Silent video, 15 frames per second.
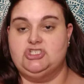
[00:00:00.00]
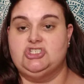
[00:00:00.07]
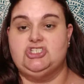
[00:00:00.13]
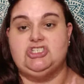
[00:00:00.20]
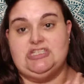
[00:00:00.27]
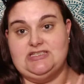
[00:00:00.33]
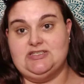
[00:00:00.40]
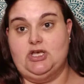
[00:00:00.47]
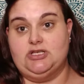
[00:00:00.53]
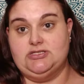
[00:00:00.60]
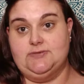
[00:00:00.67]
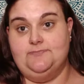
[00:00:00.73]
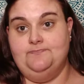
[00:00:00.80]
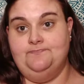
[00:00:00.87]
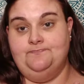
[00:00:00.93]
She is
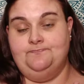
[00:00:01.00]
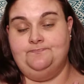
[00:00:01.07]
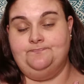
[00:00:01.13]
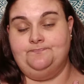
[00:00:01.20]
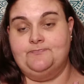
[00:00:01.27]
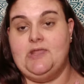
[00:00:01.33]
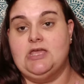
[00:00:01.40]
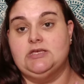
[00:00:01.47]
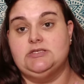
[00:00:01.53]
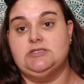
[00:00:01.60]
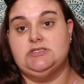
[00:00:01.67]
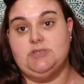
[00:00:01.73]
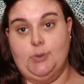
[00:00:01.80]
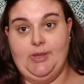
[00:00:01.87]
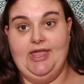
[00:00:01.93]
awesome.
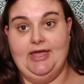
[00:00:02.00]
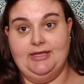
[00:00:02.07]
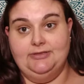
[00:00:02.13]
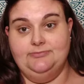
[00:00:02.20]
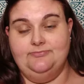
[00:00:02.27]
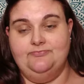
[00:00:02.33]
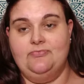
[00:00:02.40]
So yeah.